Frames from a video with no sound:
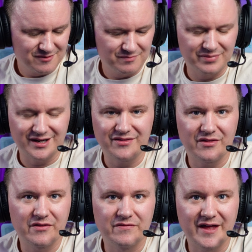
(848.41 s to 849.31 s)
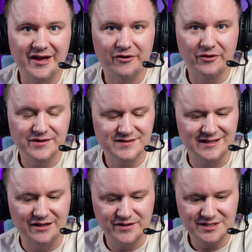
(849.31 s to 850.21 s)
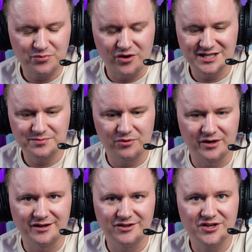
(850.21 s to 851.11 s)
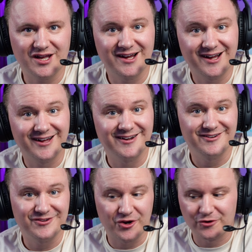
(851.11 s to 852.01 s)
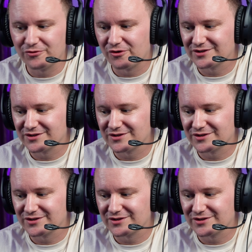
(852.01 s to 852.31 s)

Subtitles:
But other than that, honestly, at this price point, you can't go wrong.